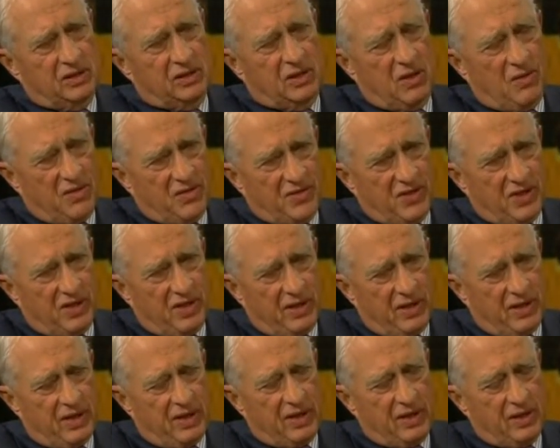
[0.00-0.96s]
so it's
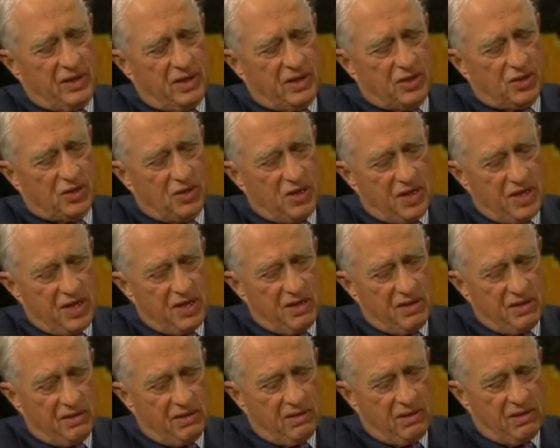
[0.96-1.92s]
a, a, a
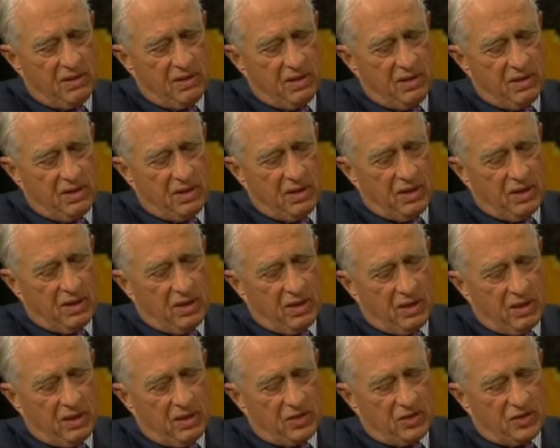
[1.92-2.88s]
trained
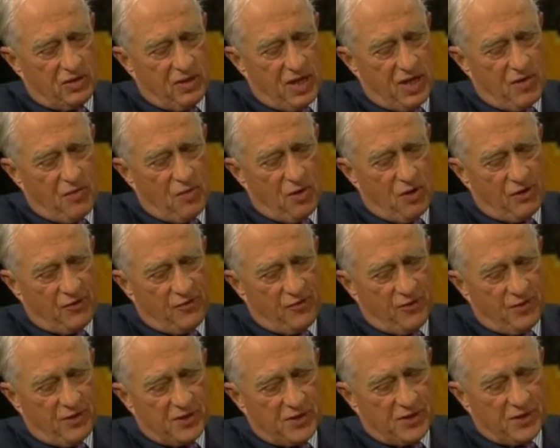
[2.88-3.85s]
a trained
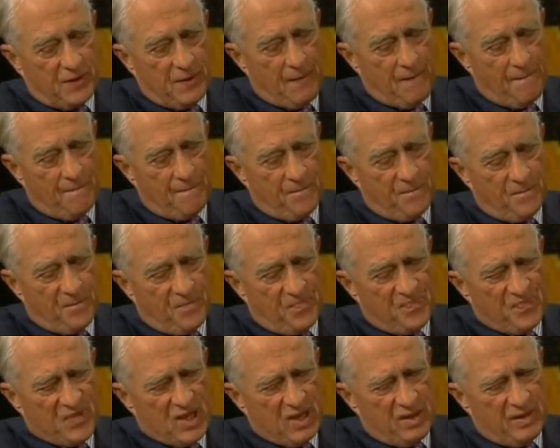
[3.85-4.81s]
workforce. It's training,
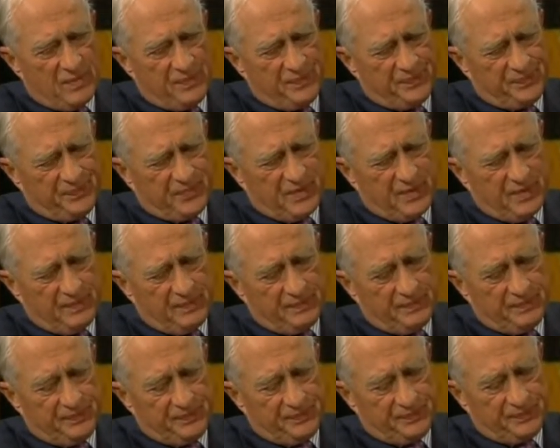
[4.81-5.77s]
adaptation,
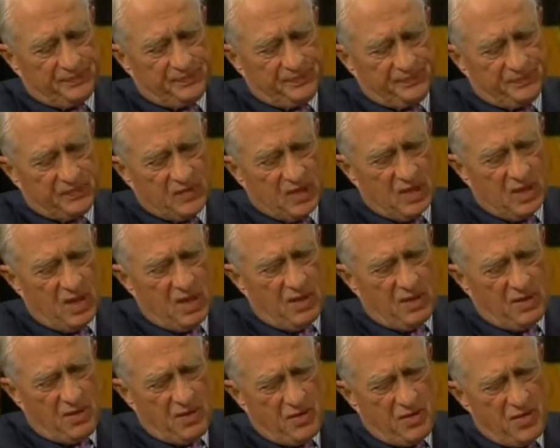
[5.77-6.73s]
integration.
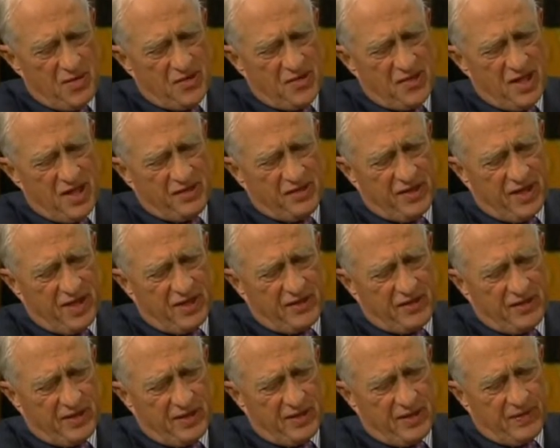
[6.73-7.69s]
Do, do you think
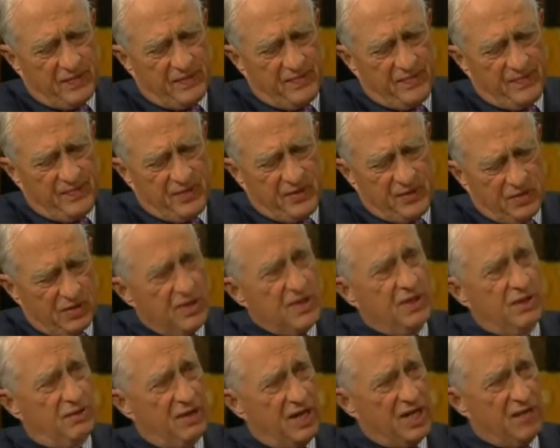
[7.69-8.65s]
that uh, during
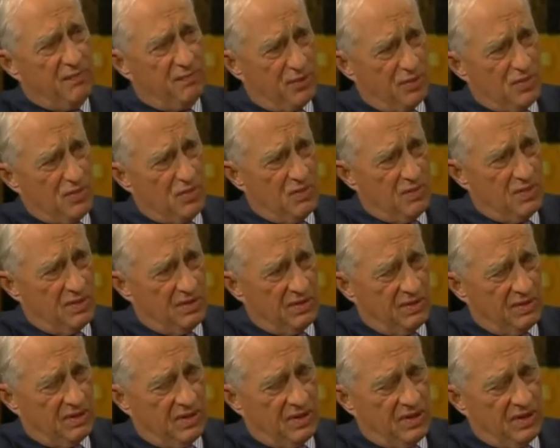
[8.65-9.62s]
the great boom,
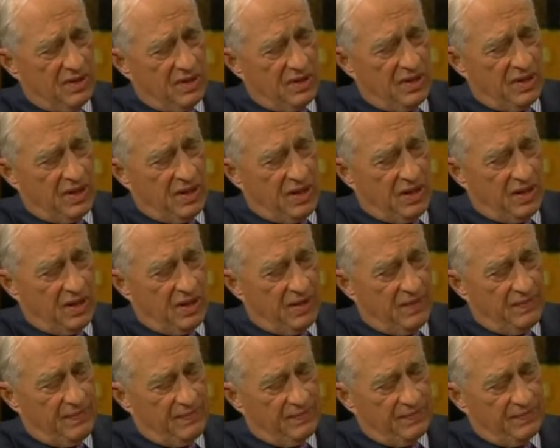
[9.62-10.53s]
uh,